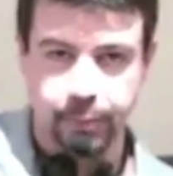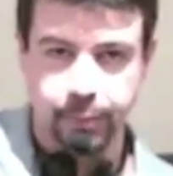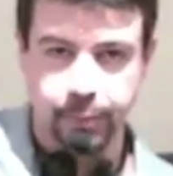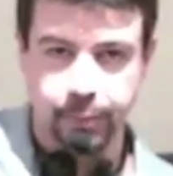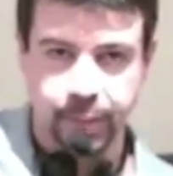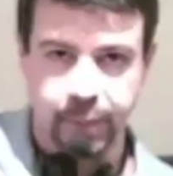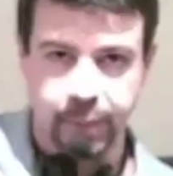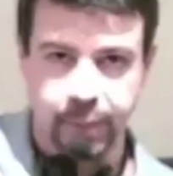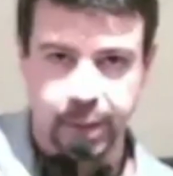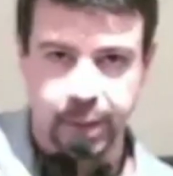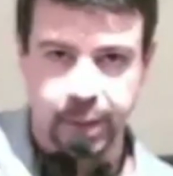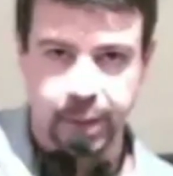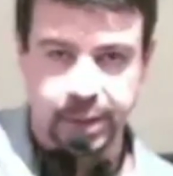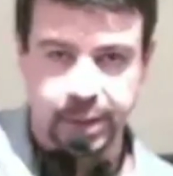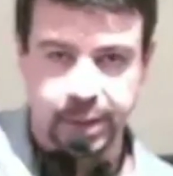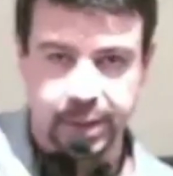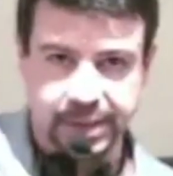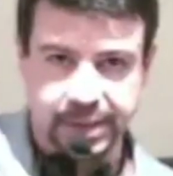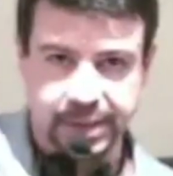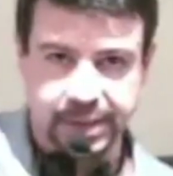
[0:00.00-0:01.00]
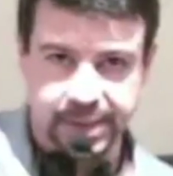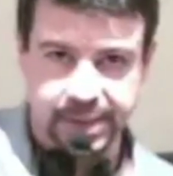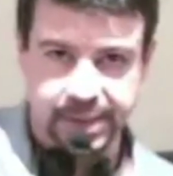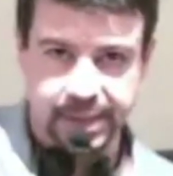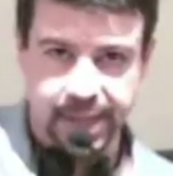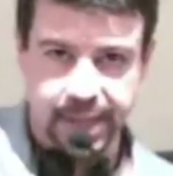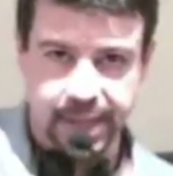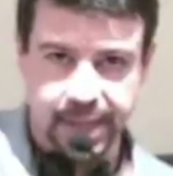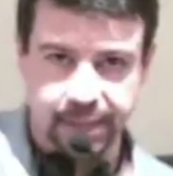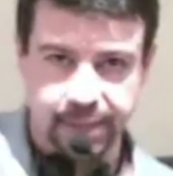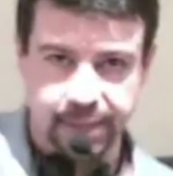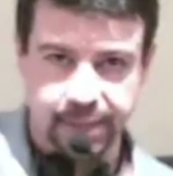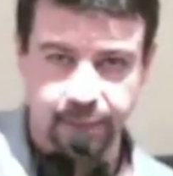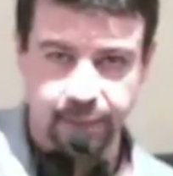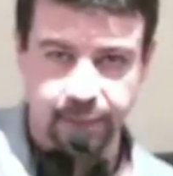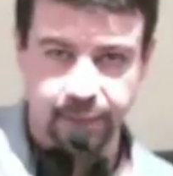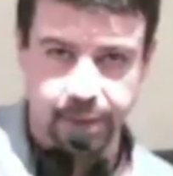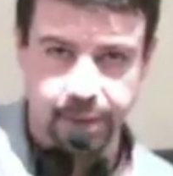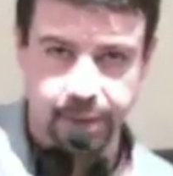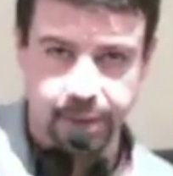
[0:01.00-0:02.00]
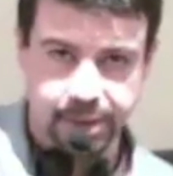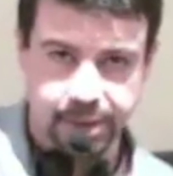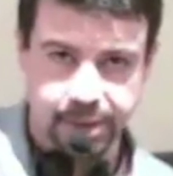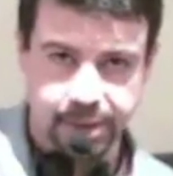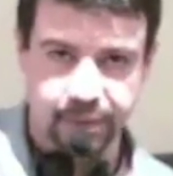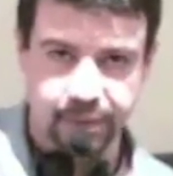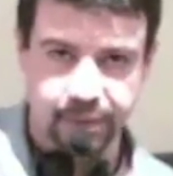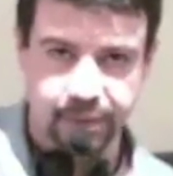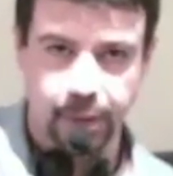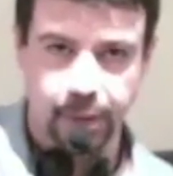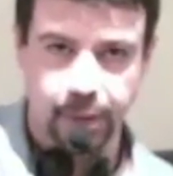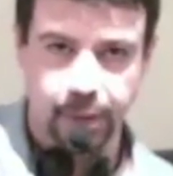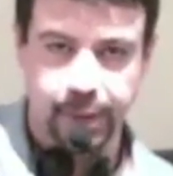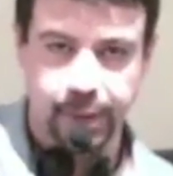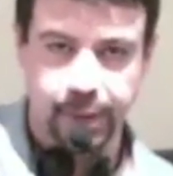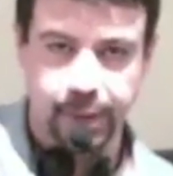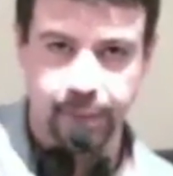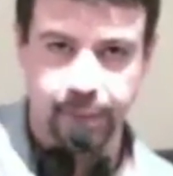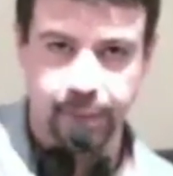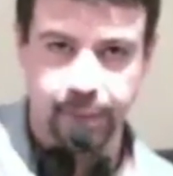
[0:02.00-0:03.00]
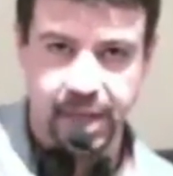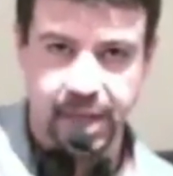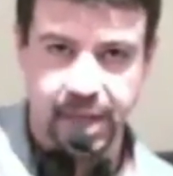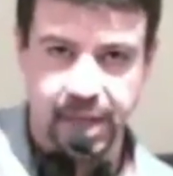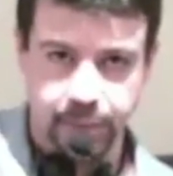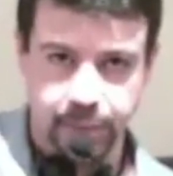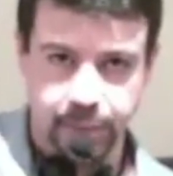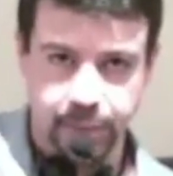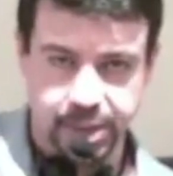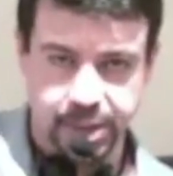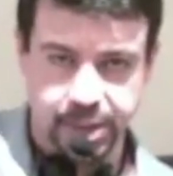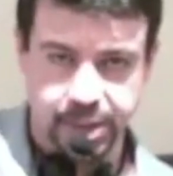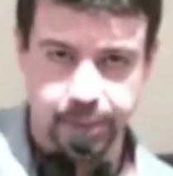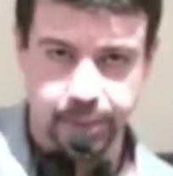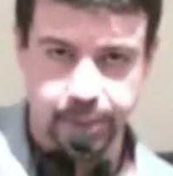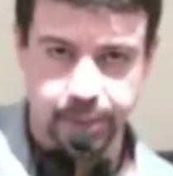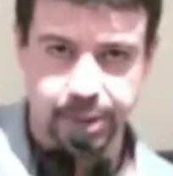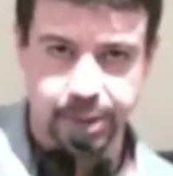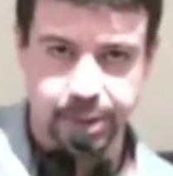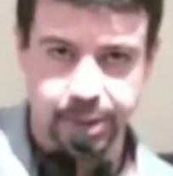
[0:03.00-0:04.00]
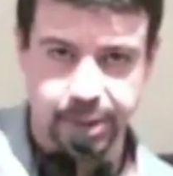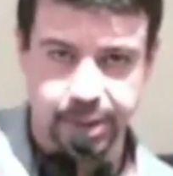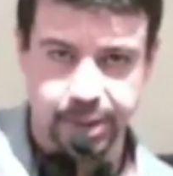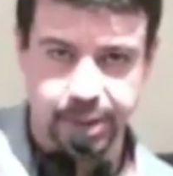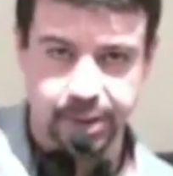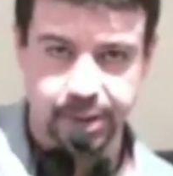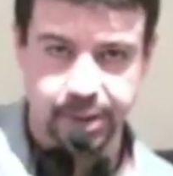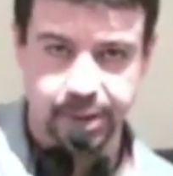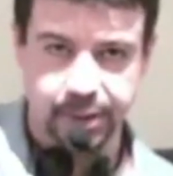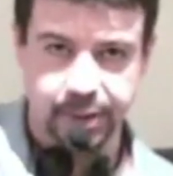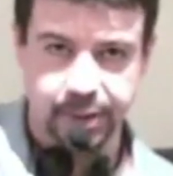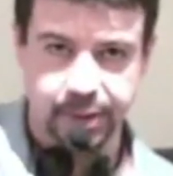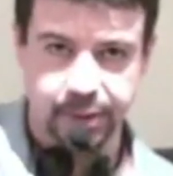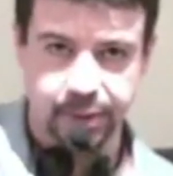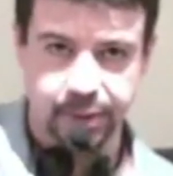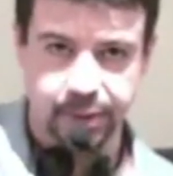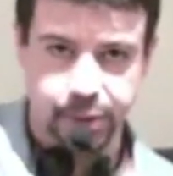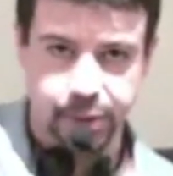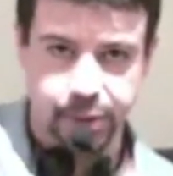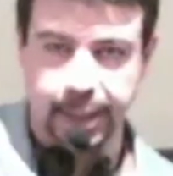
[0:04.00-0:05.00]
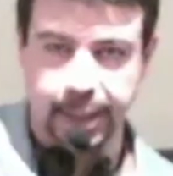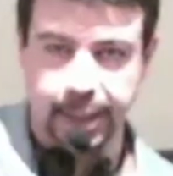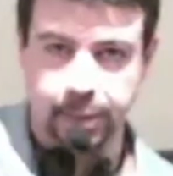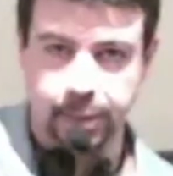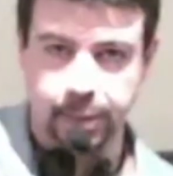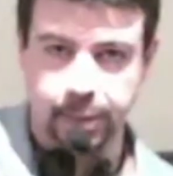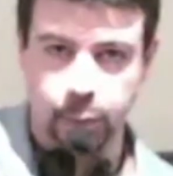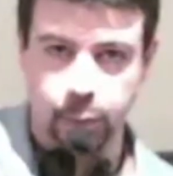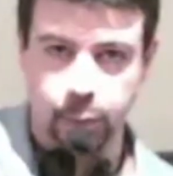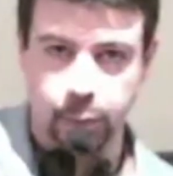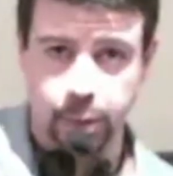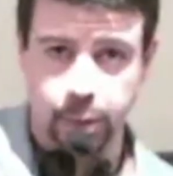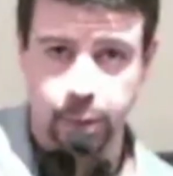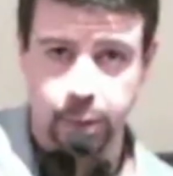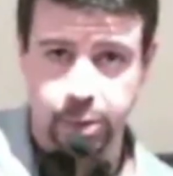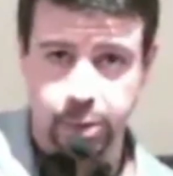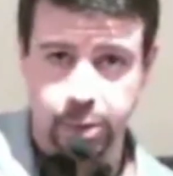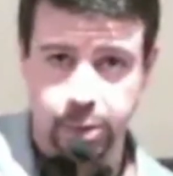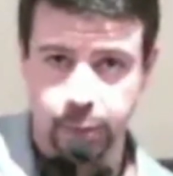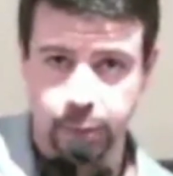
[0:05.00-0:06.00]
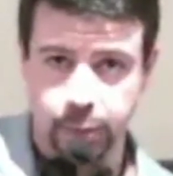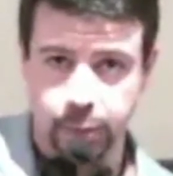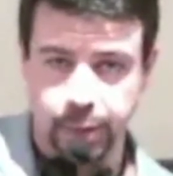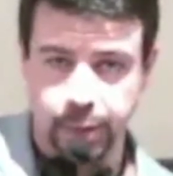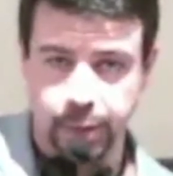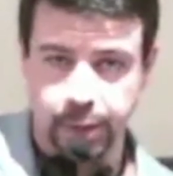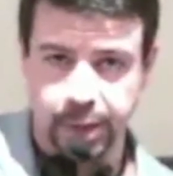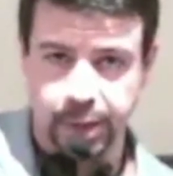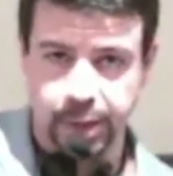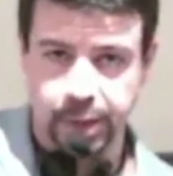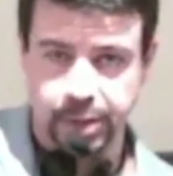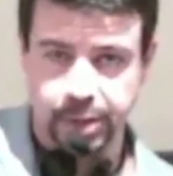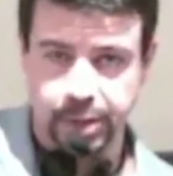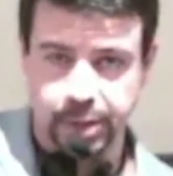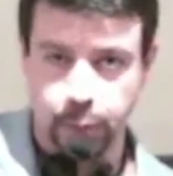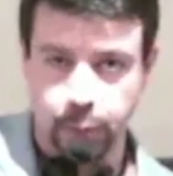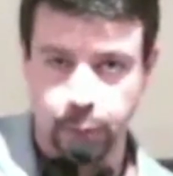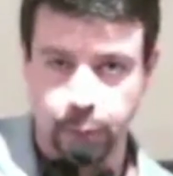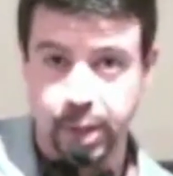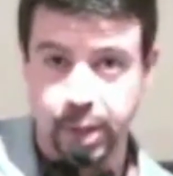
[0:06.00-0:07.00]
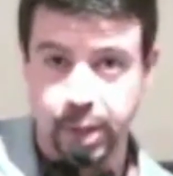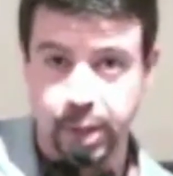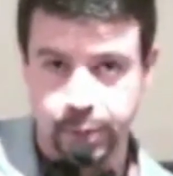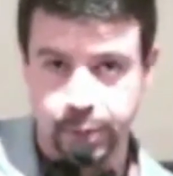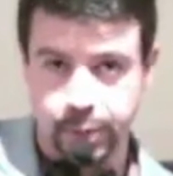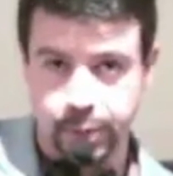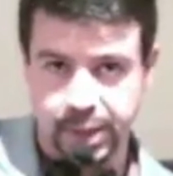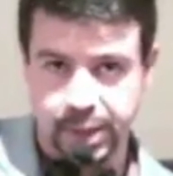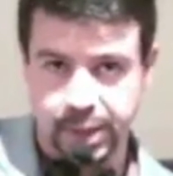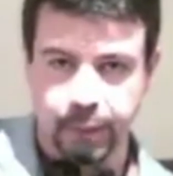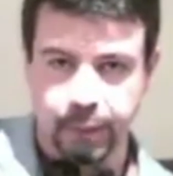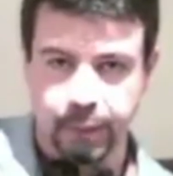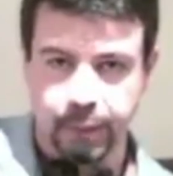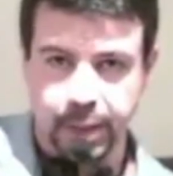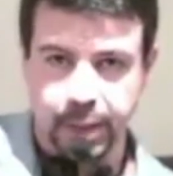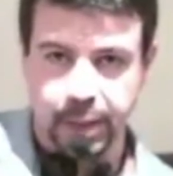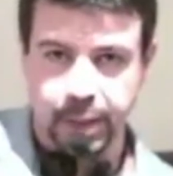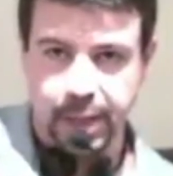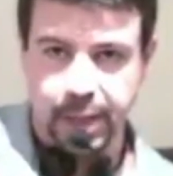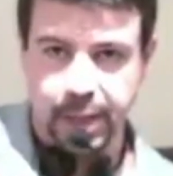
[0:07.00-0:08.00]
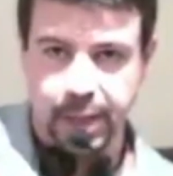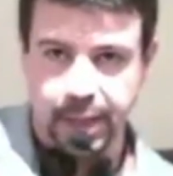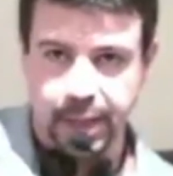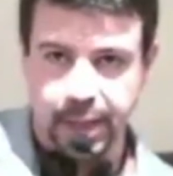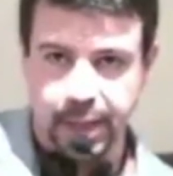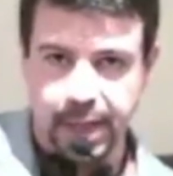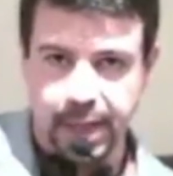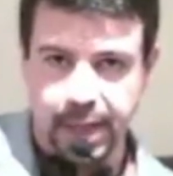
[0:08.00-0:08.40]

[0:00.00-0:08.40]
Since then, follow still following Brad's principles uh, of nutrition, also uh, his workout routines, and I've